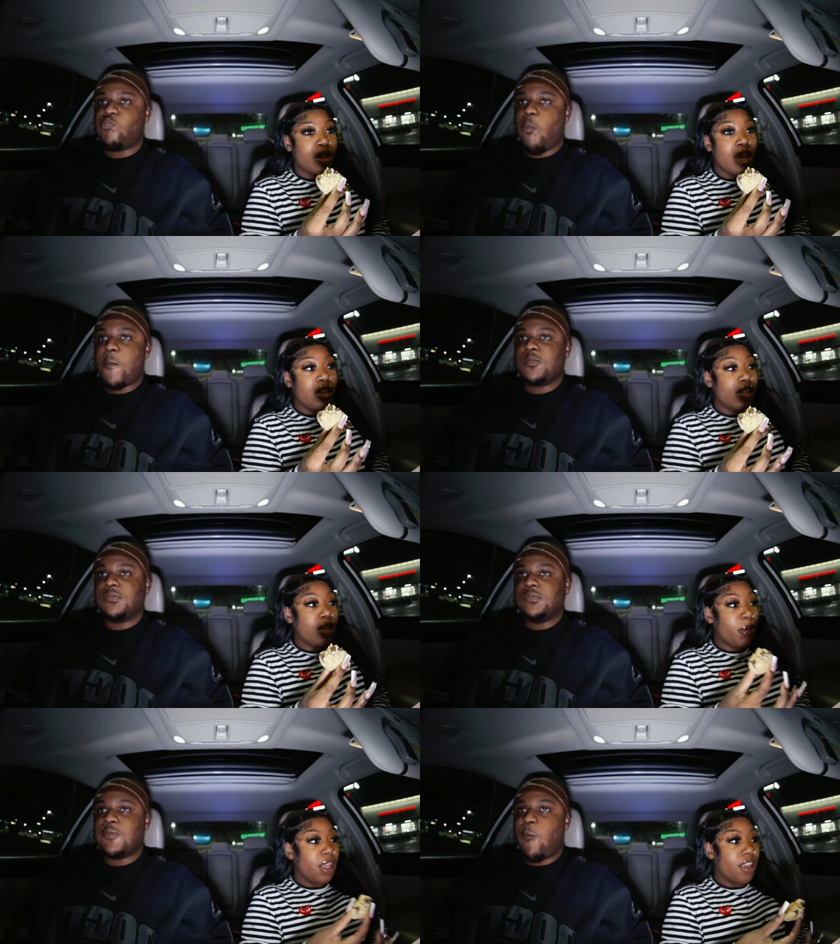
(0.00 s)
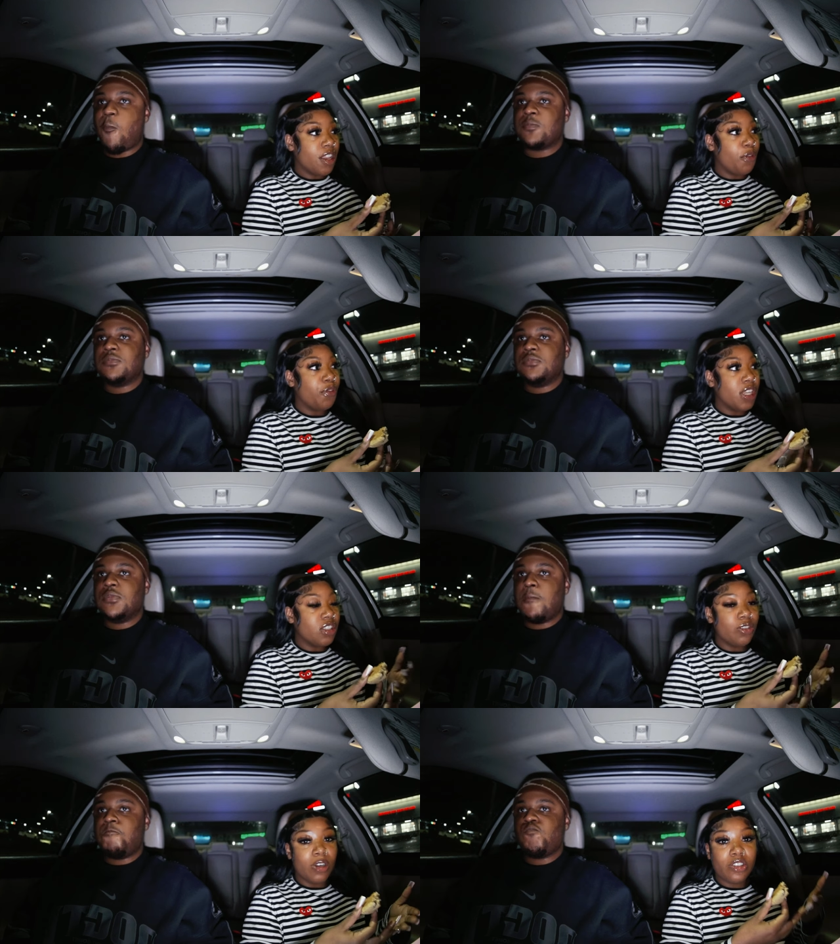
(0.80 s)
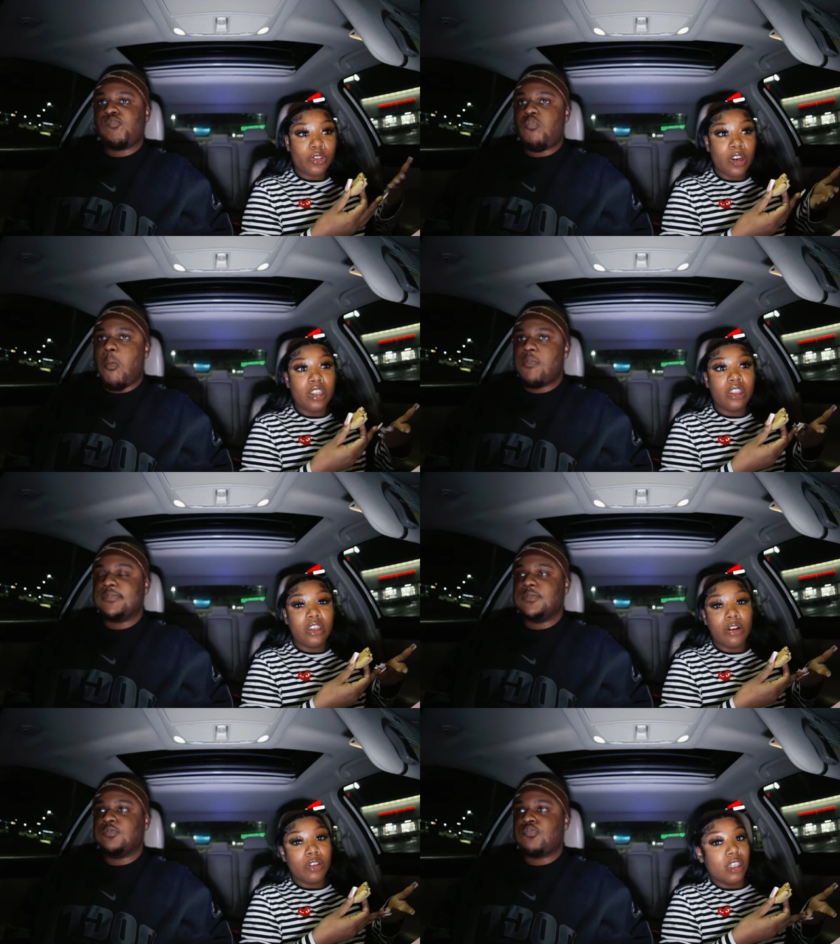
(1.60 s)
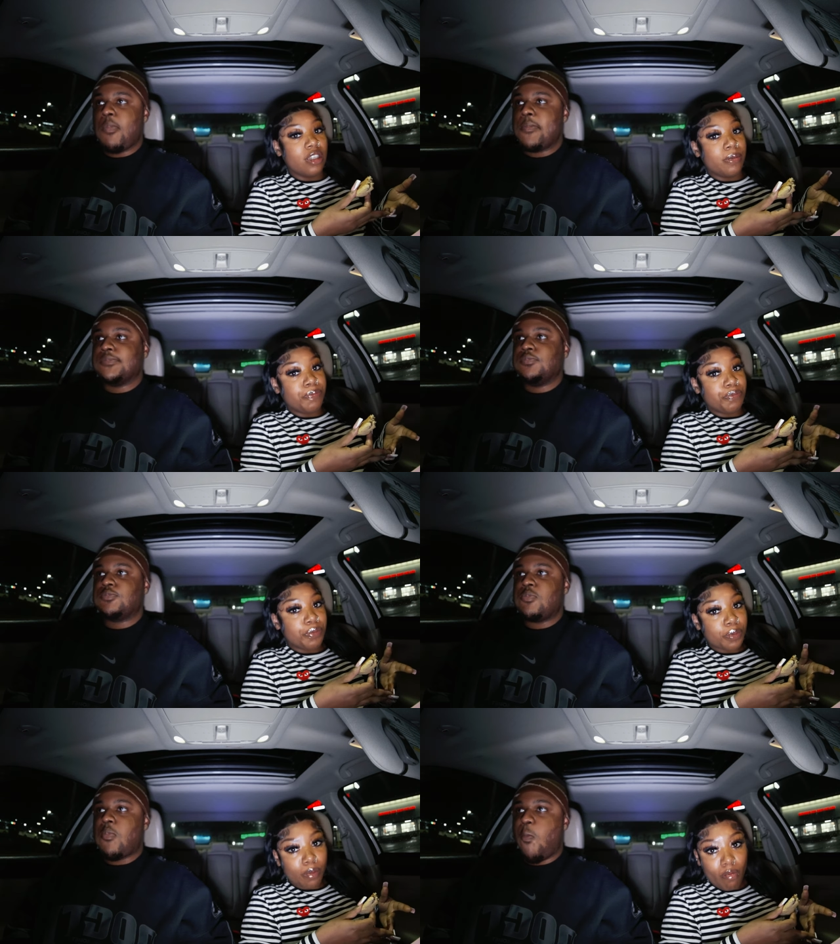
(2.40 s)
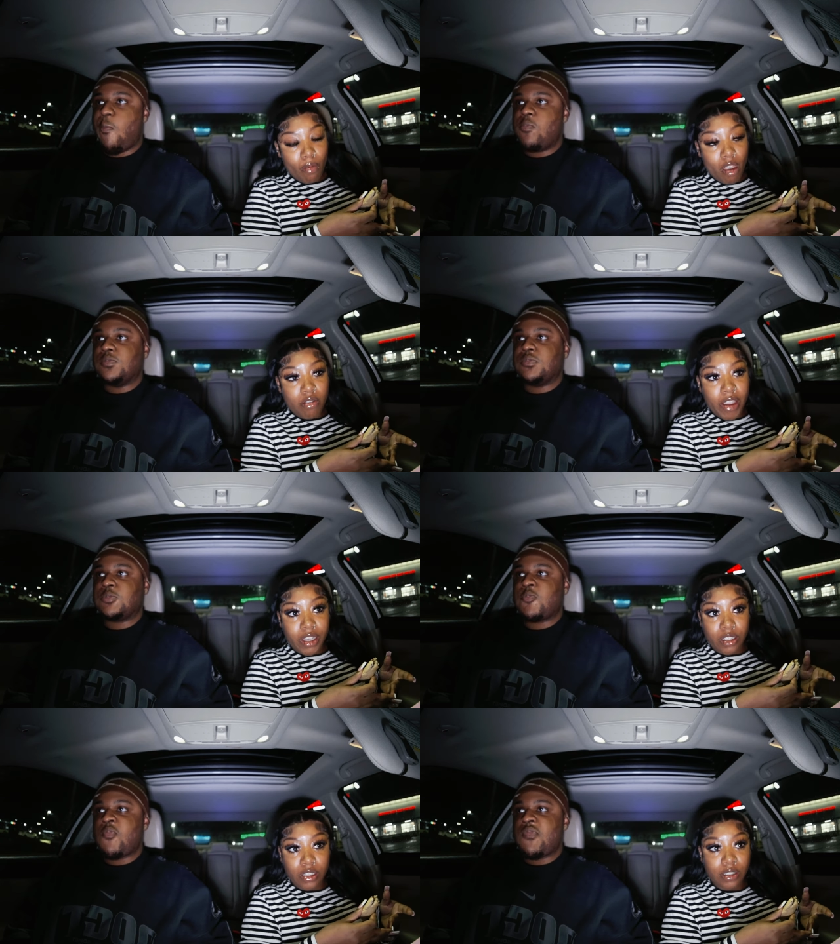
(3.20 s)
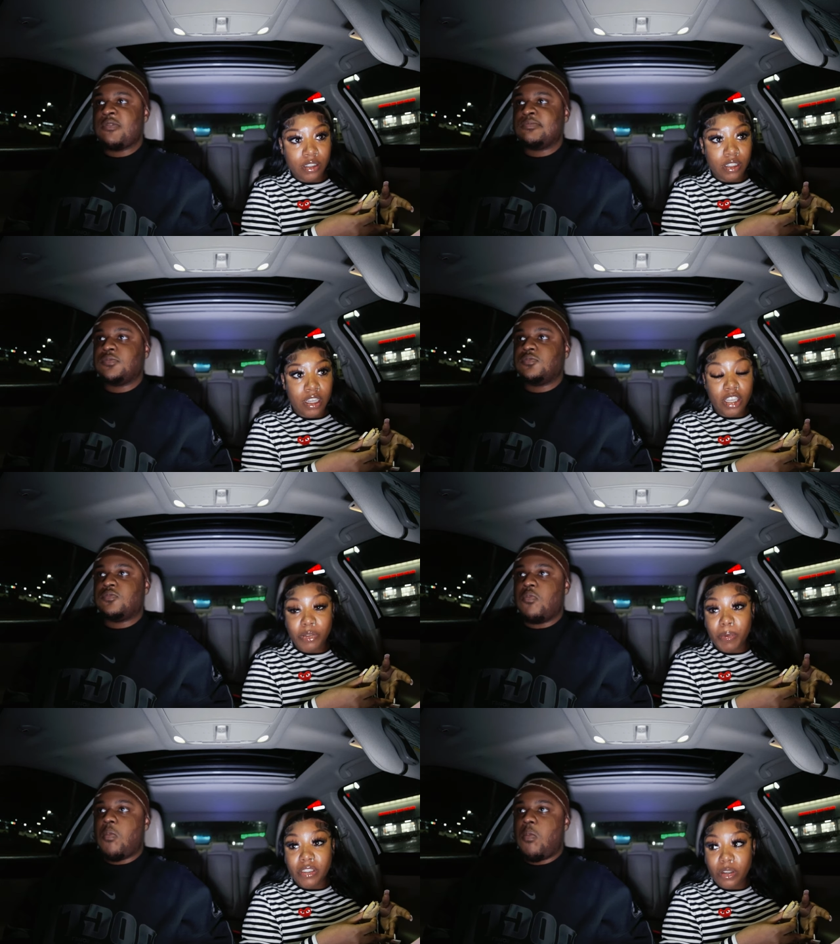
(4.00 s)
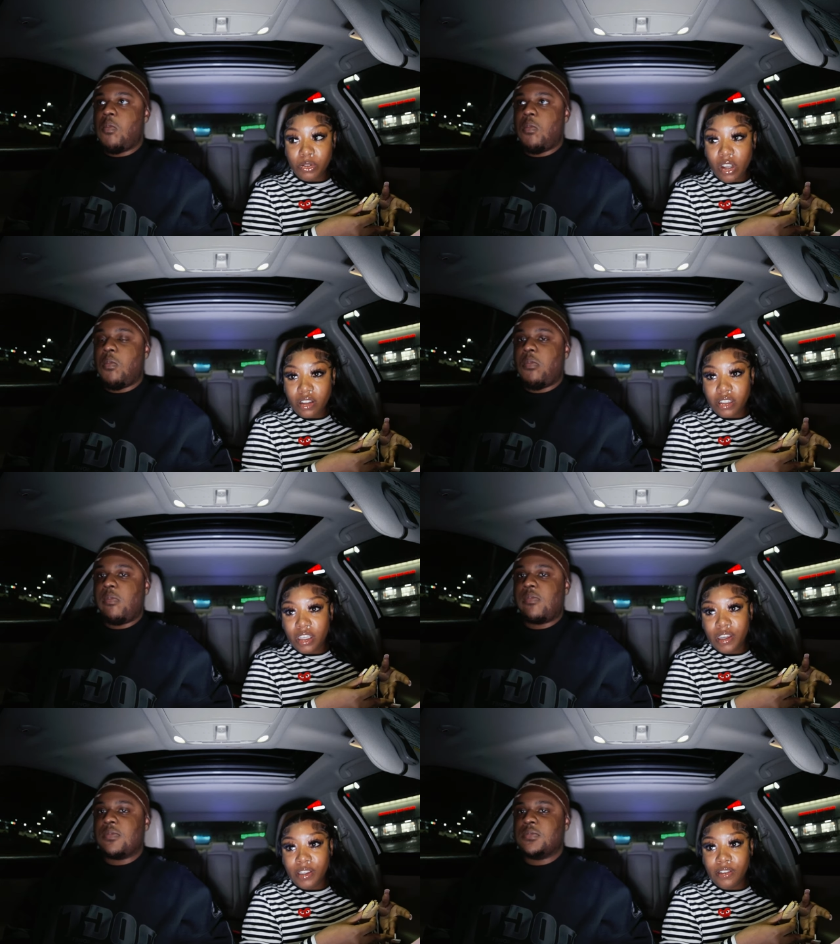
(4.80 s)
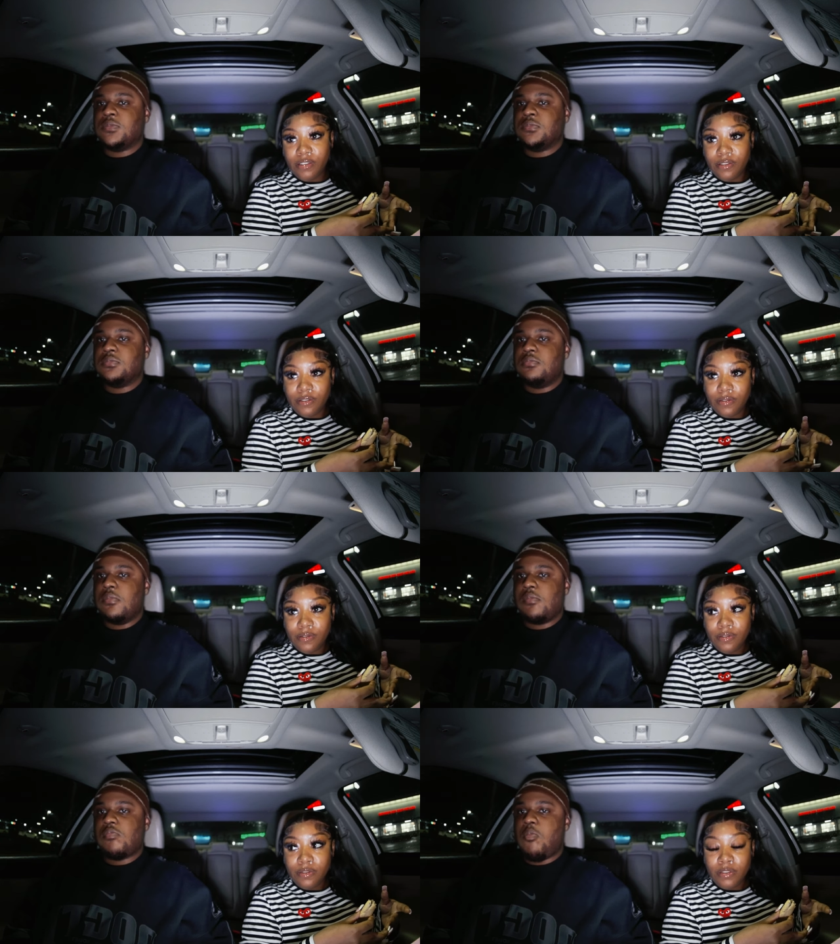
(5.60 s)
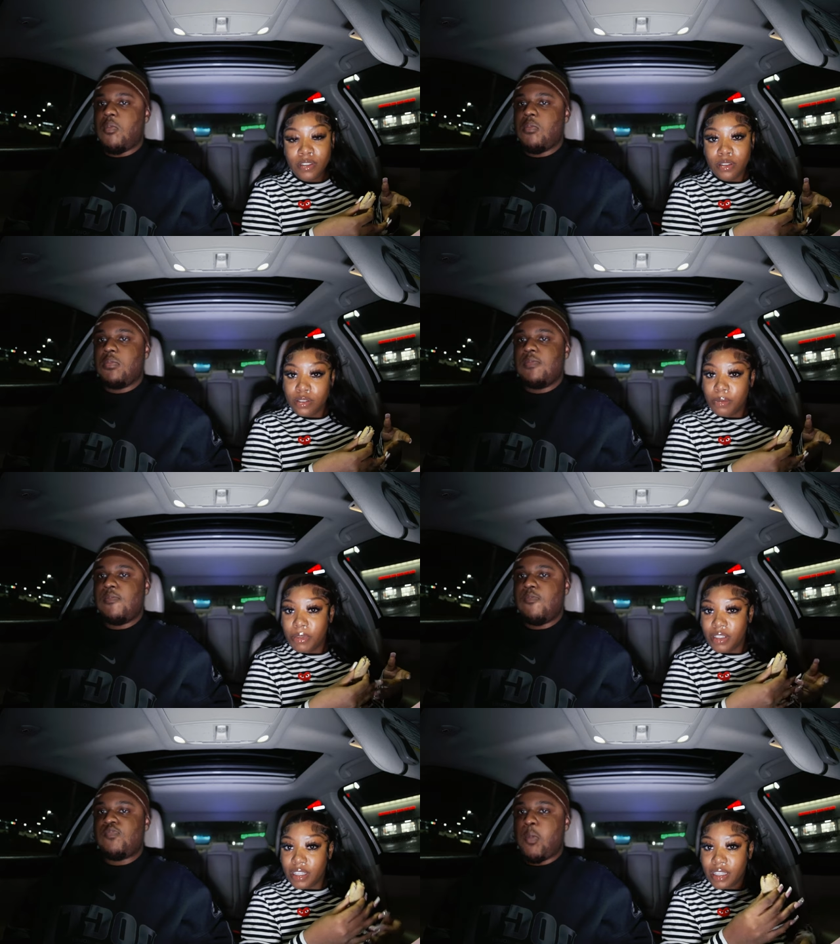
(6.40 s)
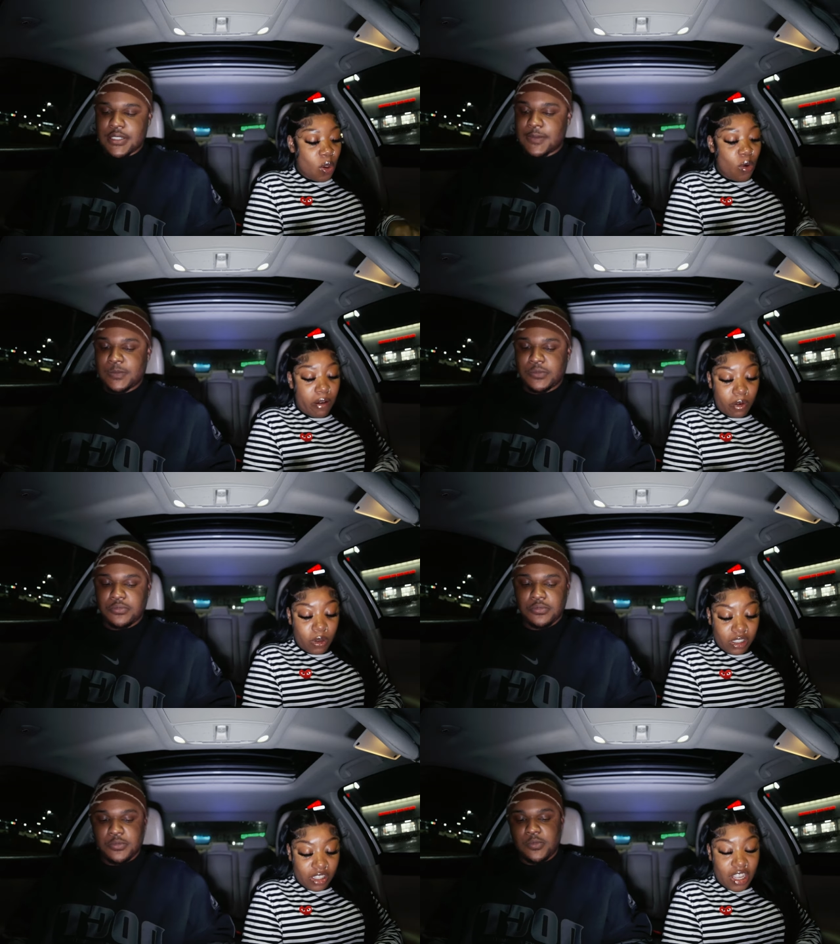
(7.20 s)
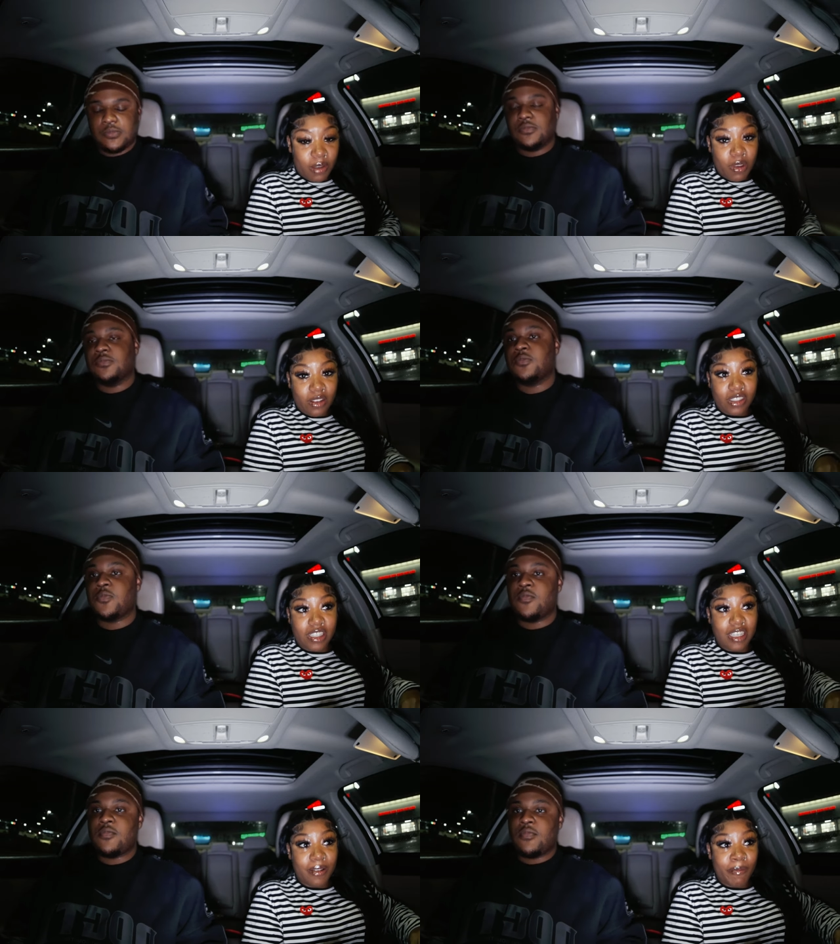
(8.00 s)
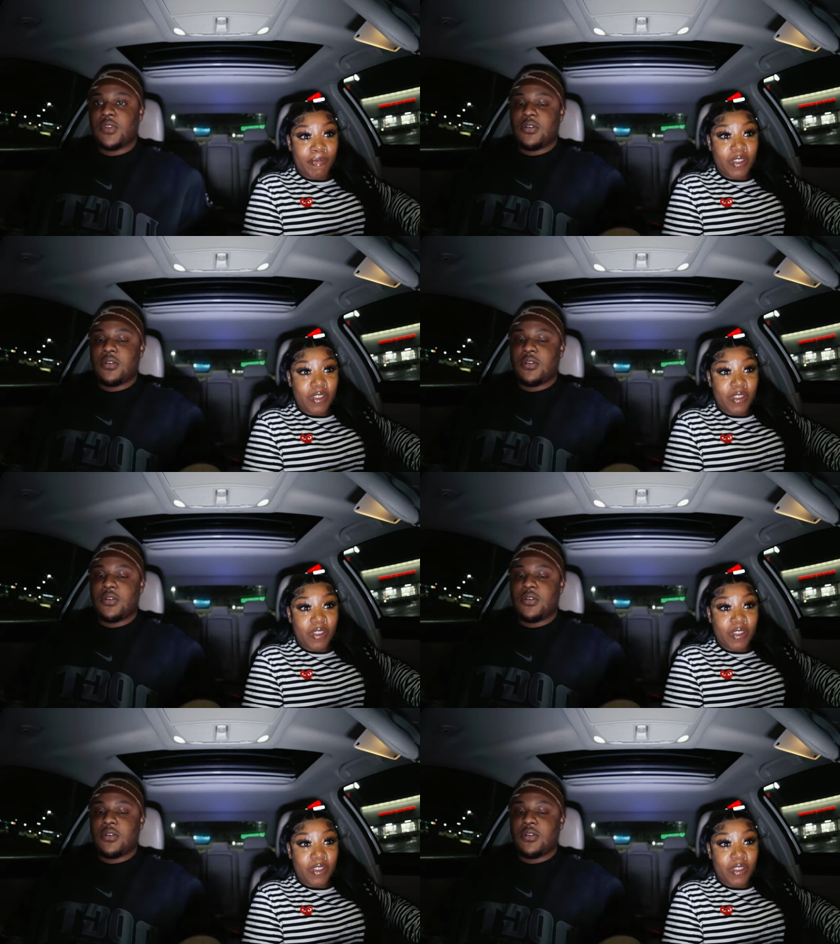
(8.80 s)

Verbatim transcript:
Speaker 1: Unless I'm at like a fancy restaurant, then I'll get like a espresso chocolate cake. Something like that. Whoever wants to take me out to eat